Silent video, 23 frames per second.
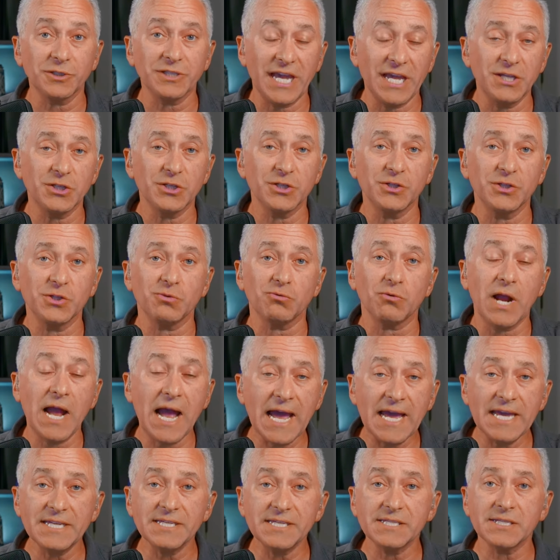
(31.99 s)
tensions
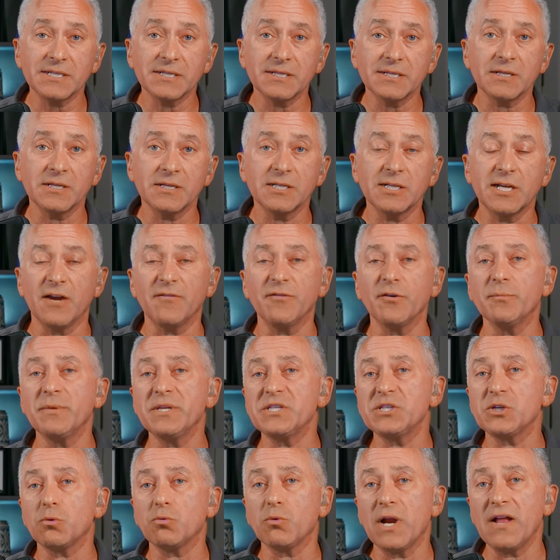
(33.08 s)
rise,
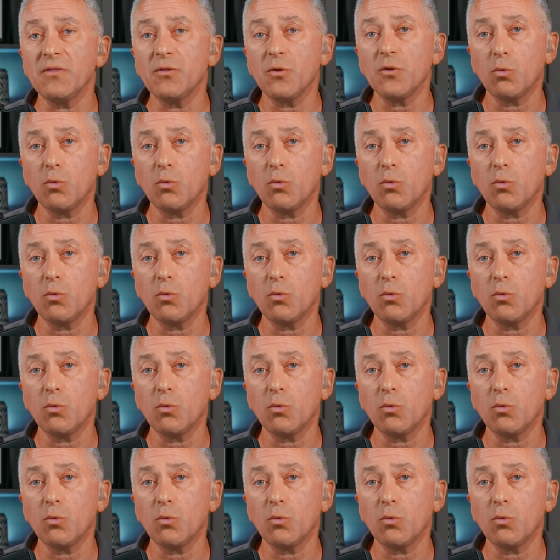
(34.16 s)
governments around